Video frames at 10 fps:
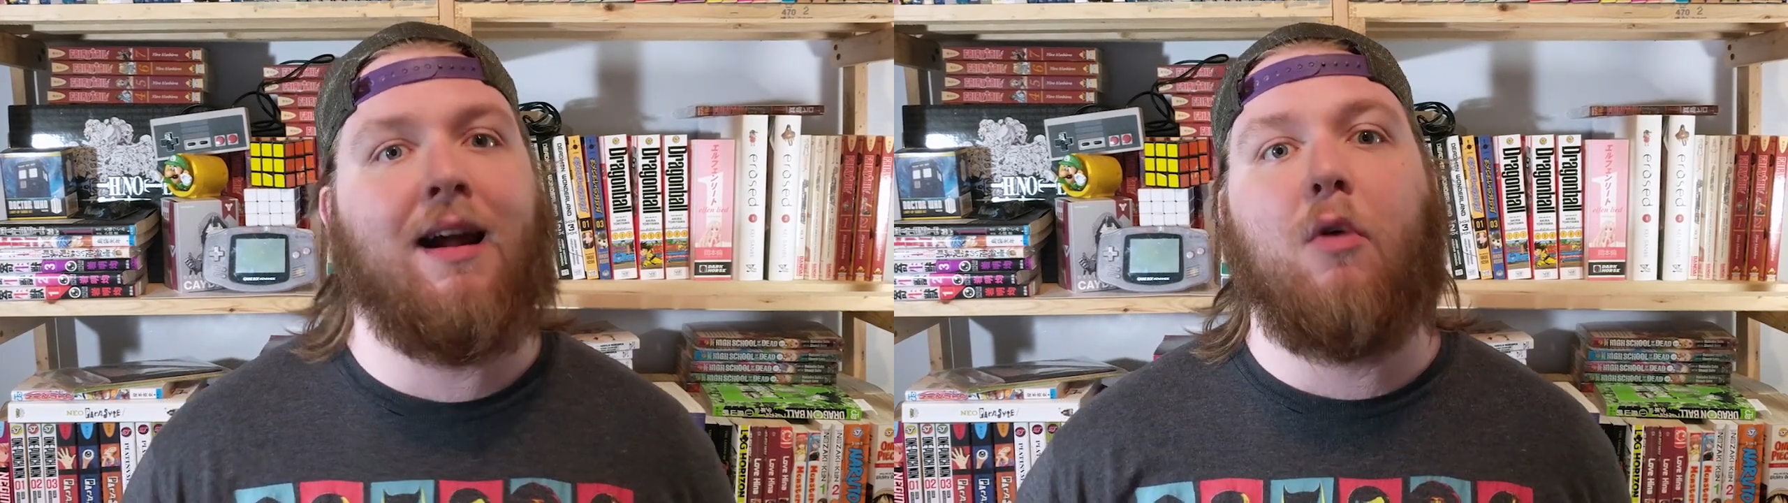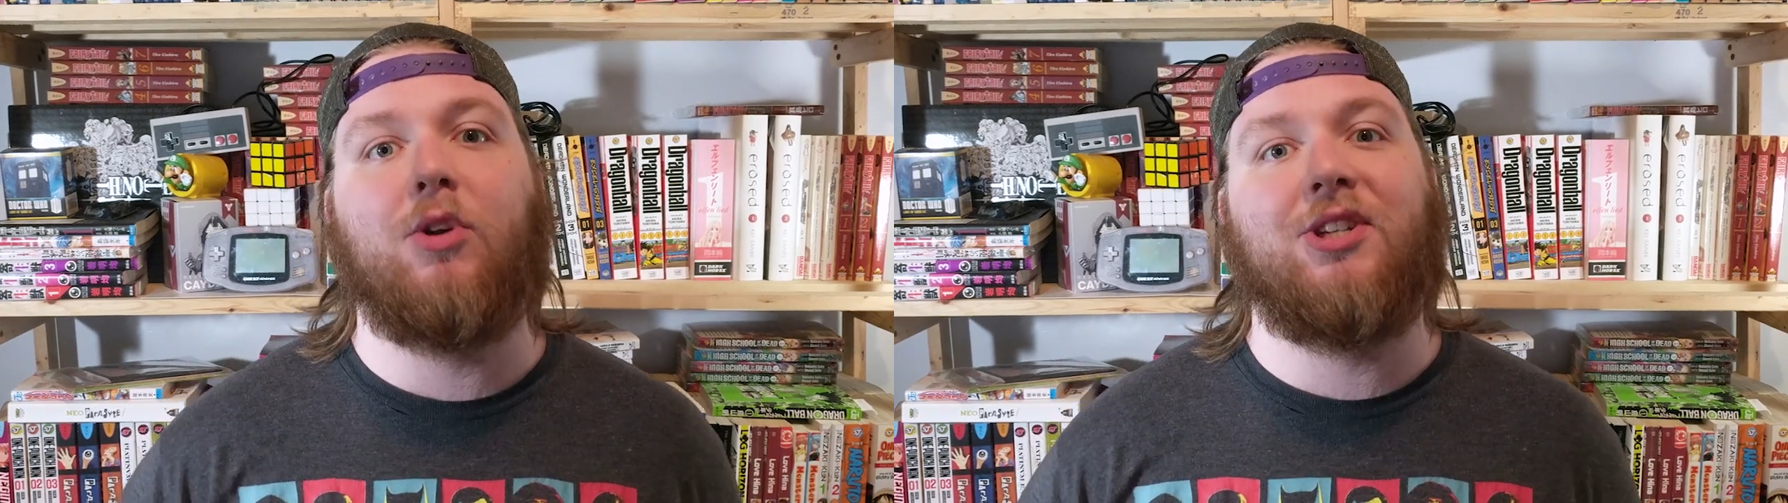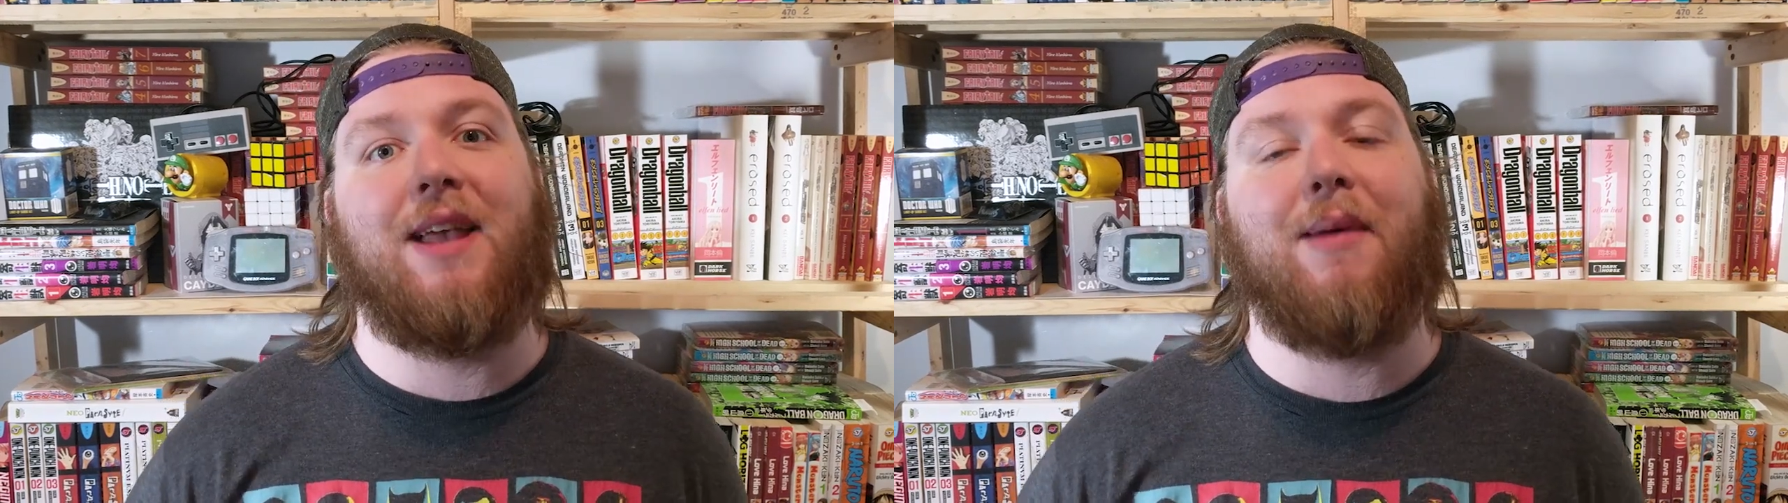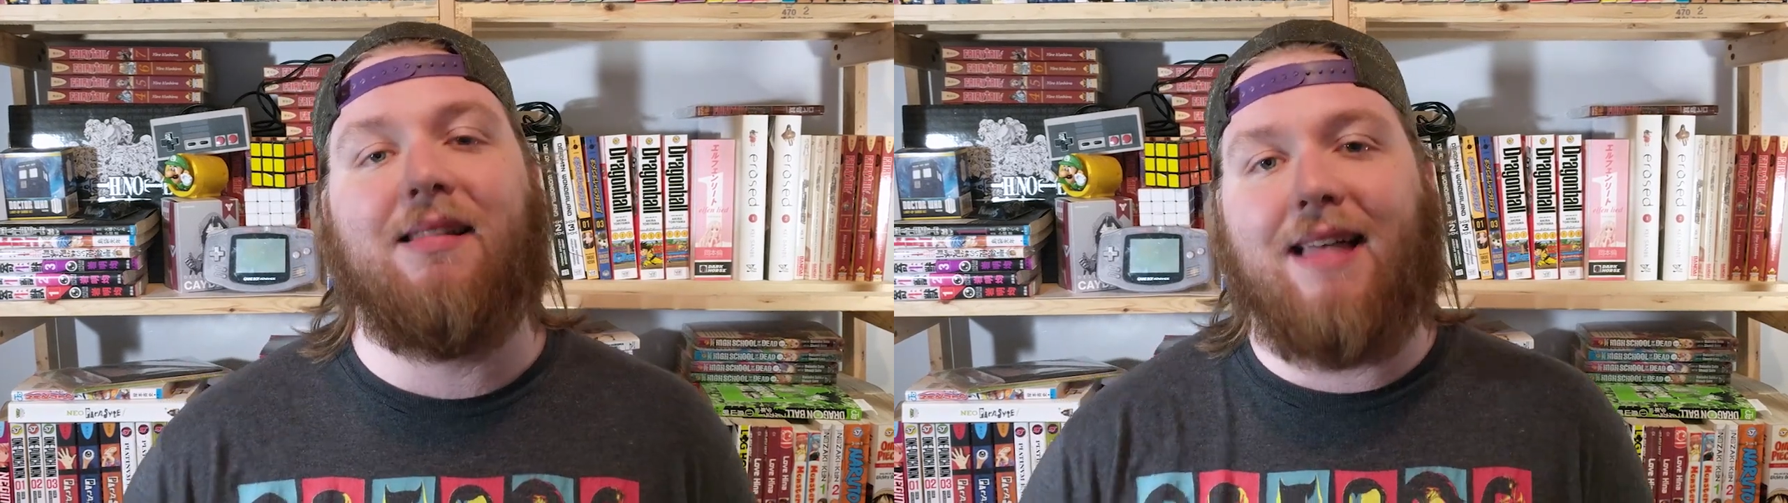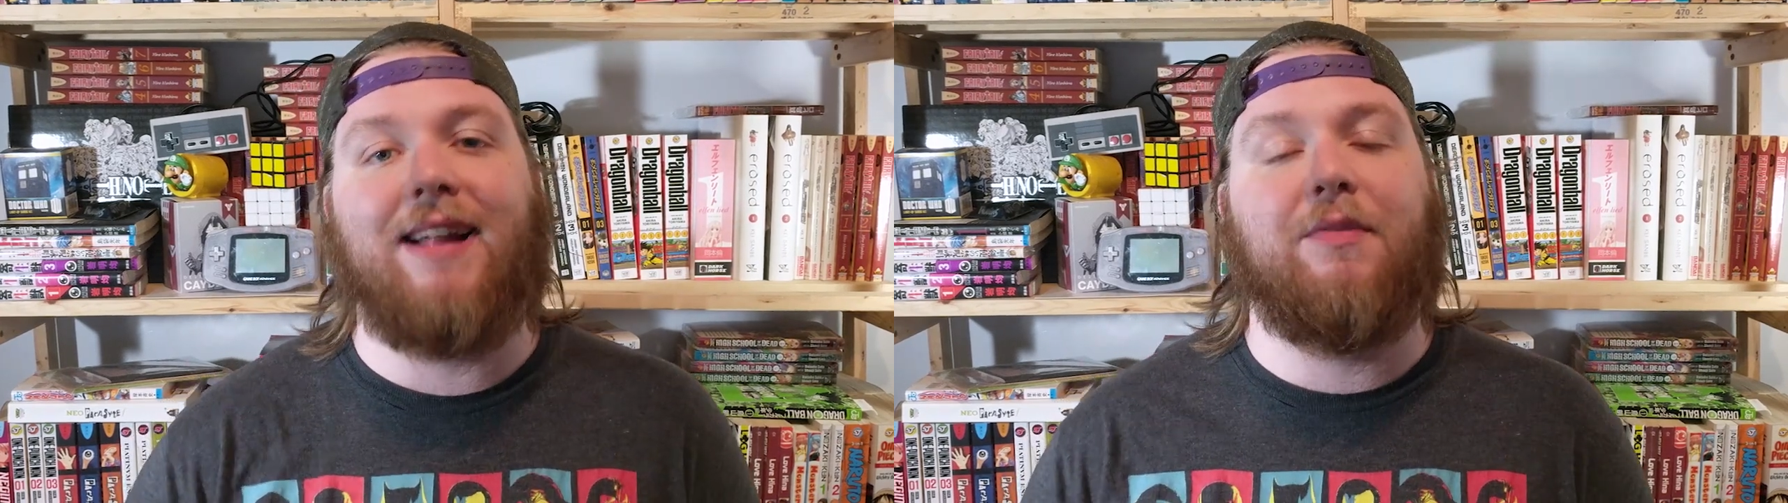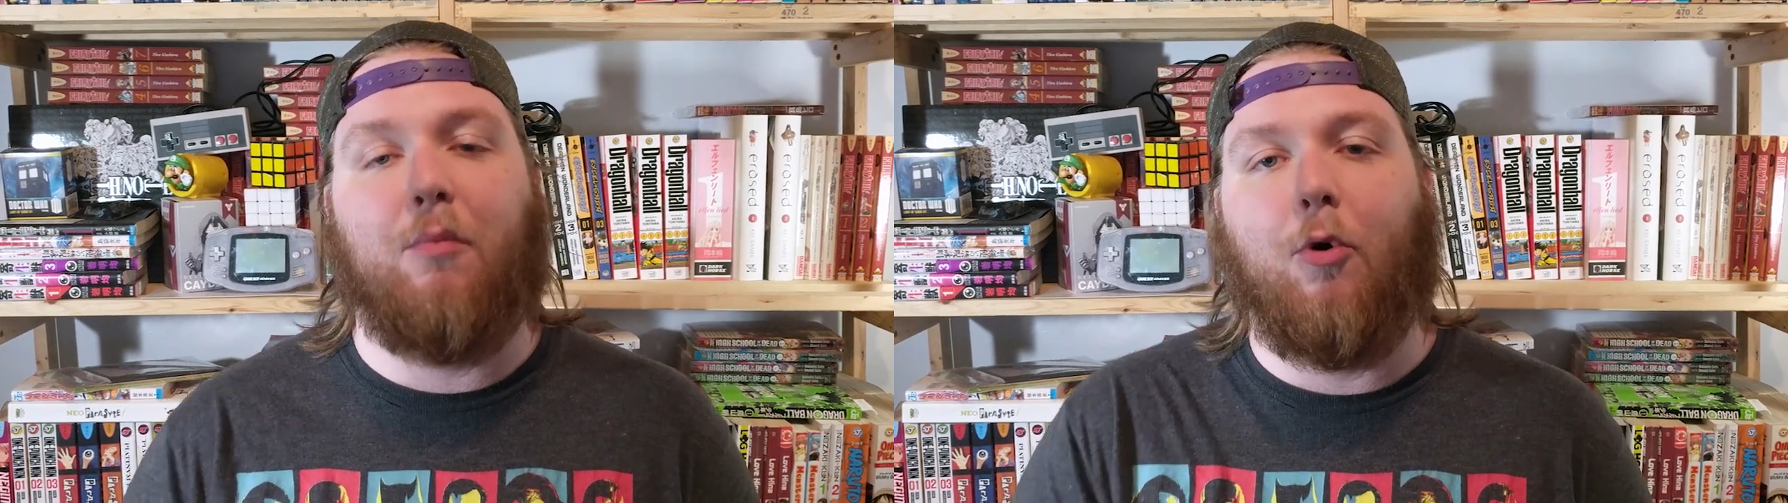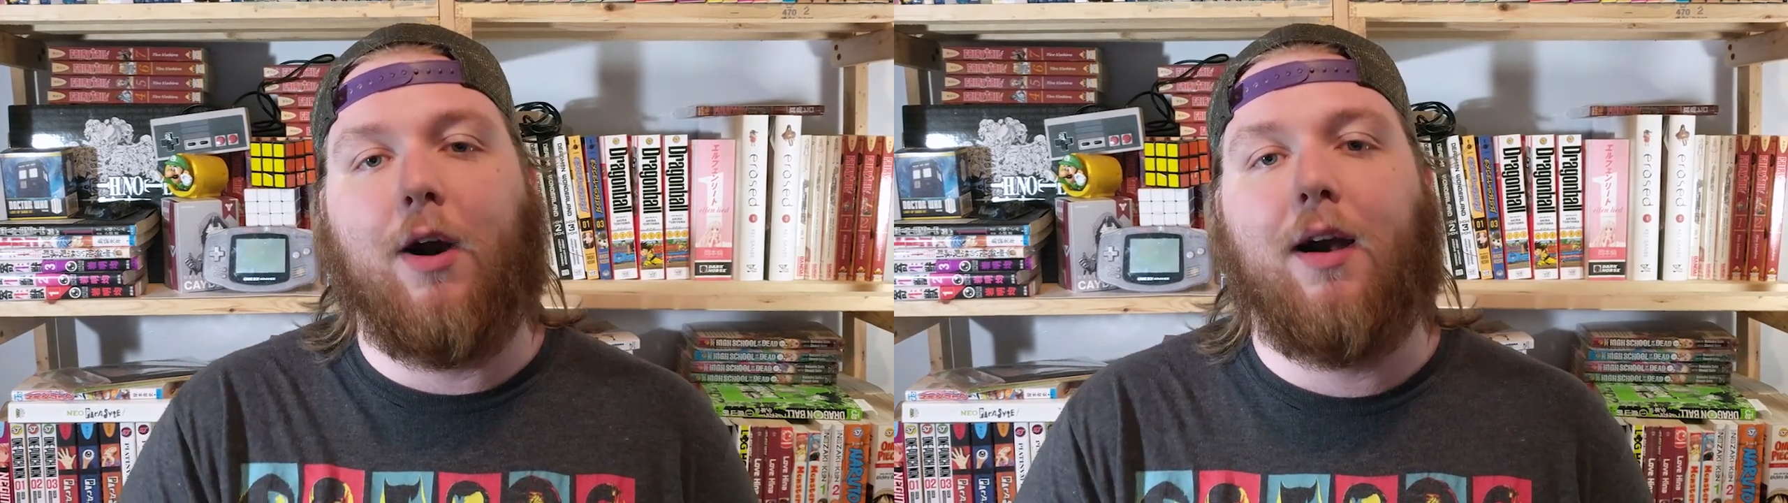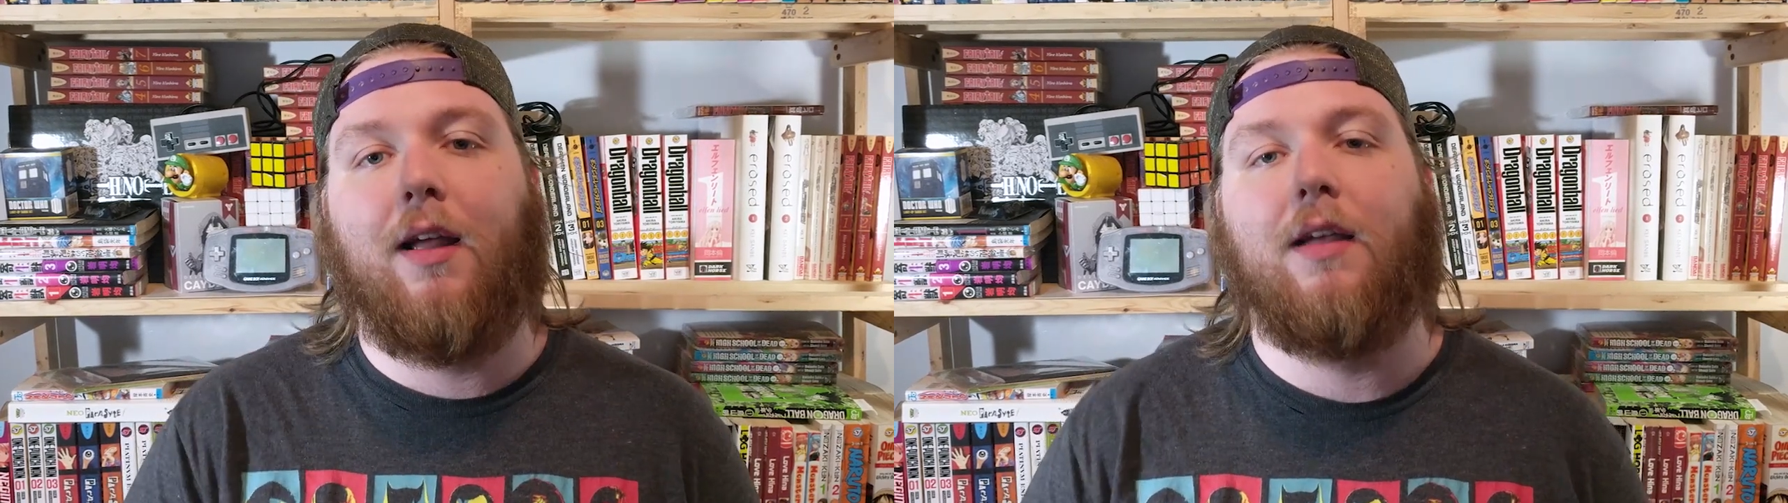out which game I liked more.